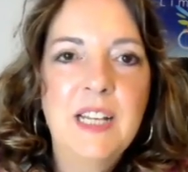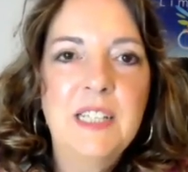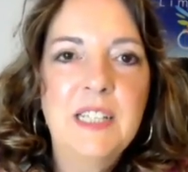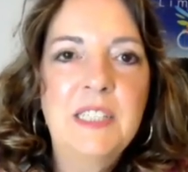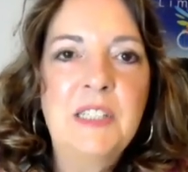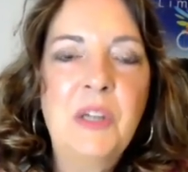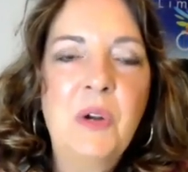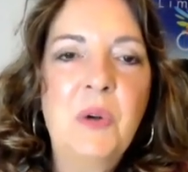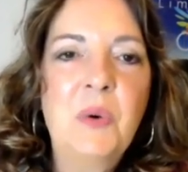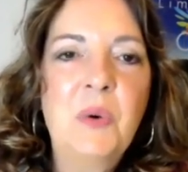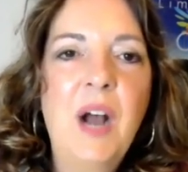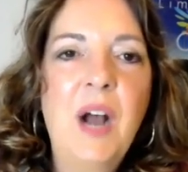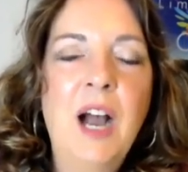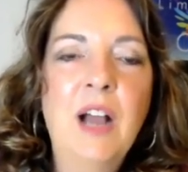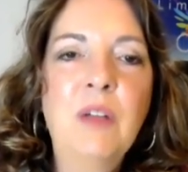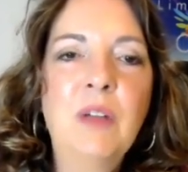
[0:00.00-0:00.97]
So
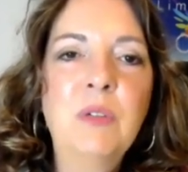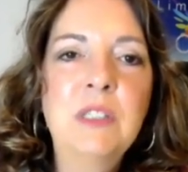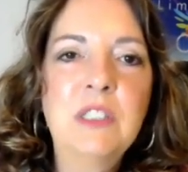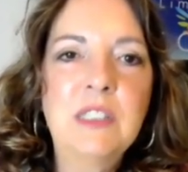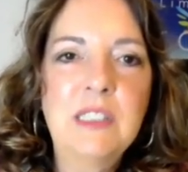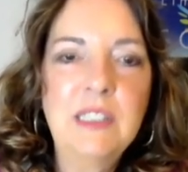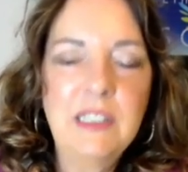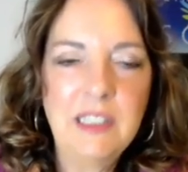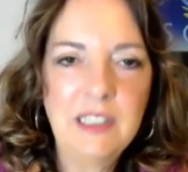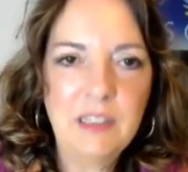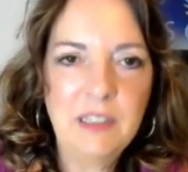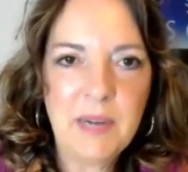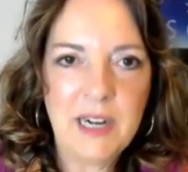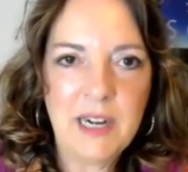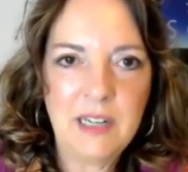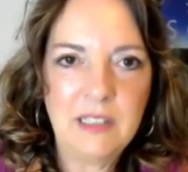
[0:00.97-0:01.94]
I was just thinking
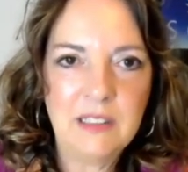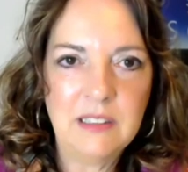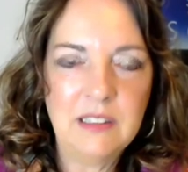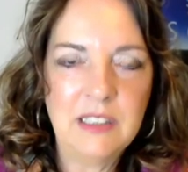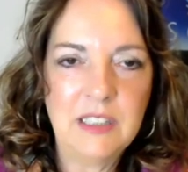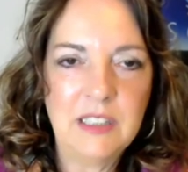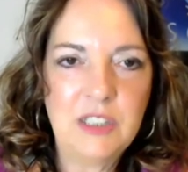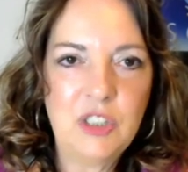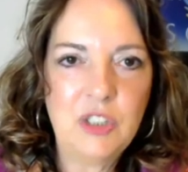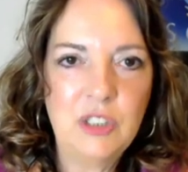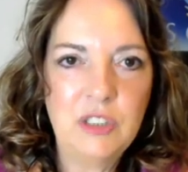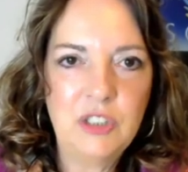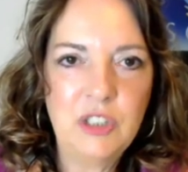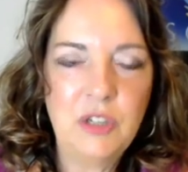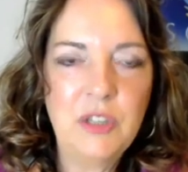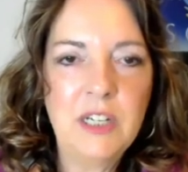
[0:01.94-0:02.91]
about this
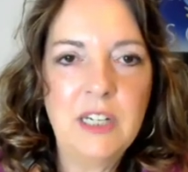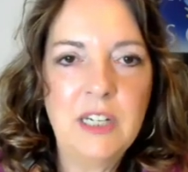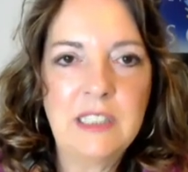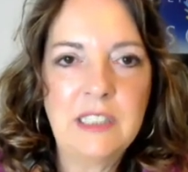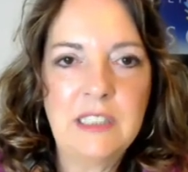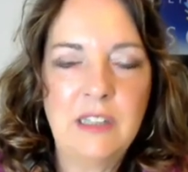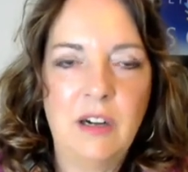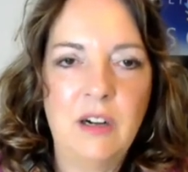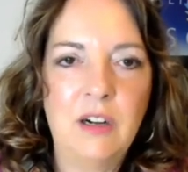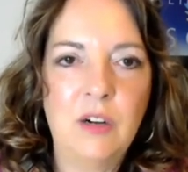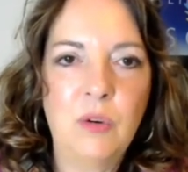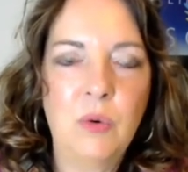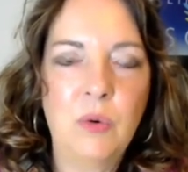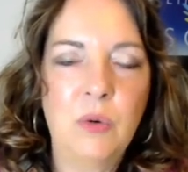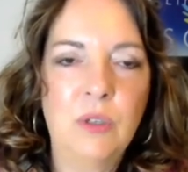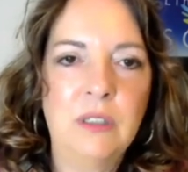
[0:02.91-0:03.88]
show that I
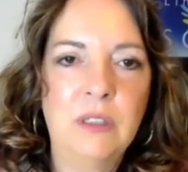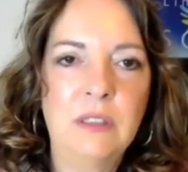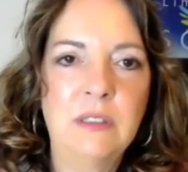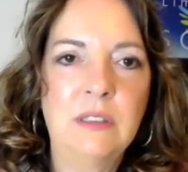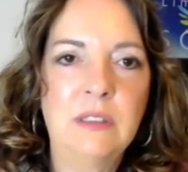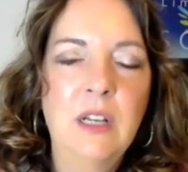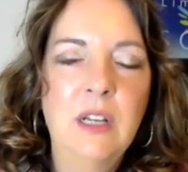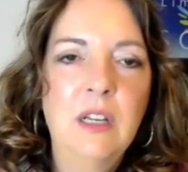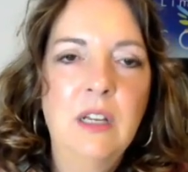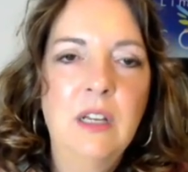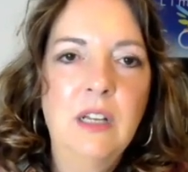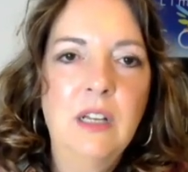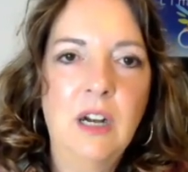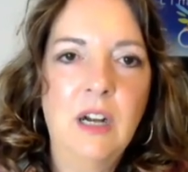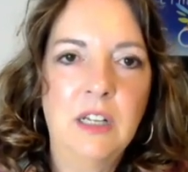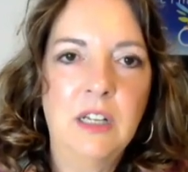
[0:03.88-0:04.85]
saw on
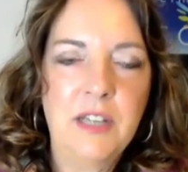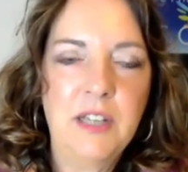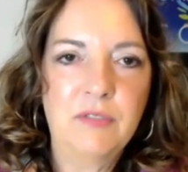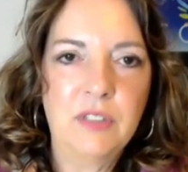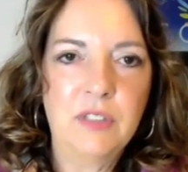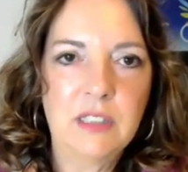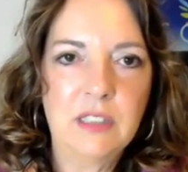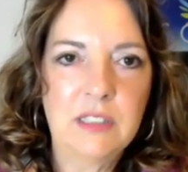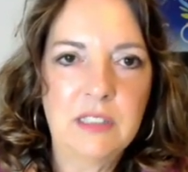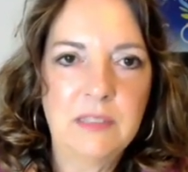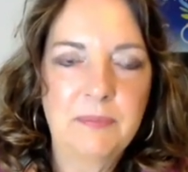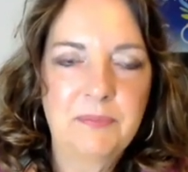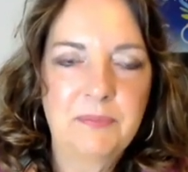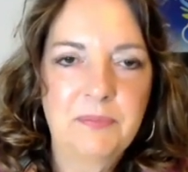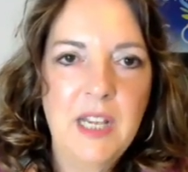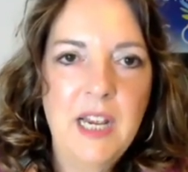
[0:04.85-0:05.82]
Netflix,
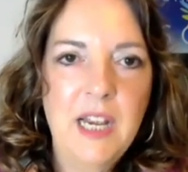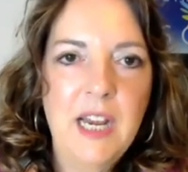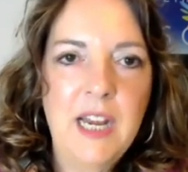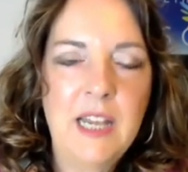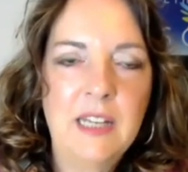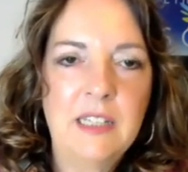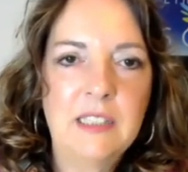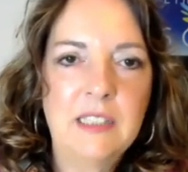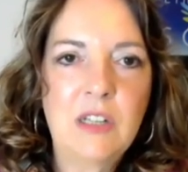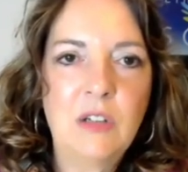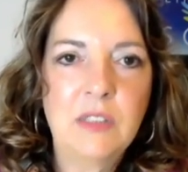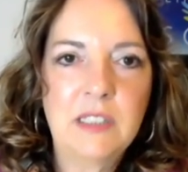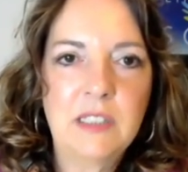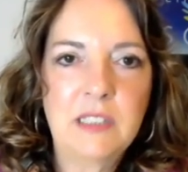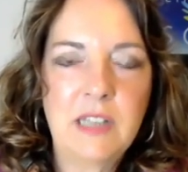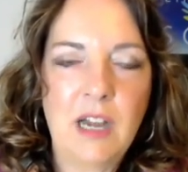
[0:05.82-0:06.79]
and it's
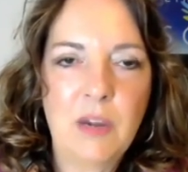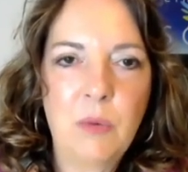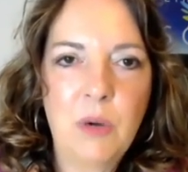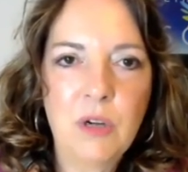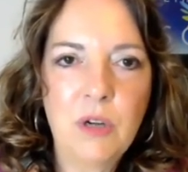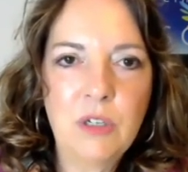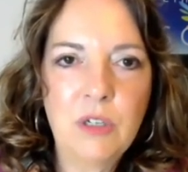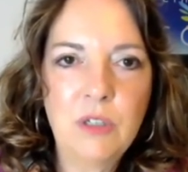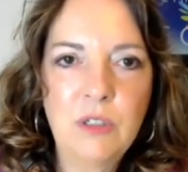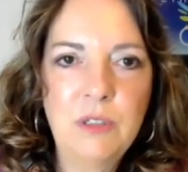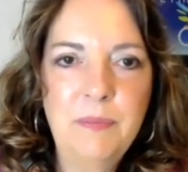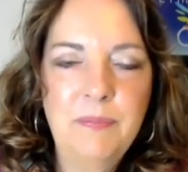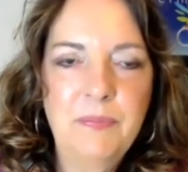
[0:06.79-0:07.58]
called Skywalker.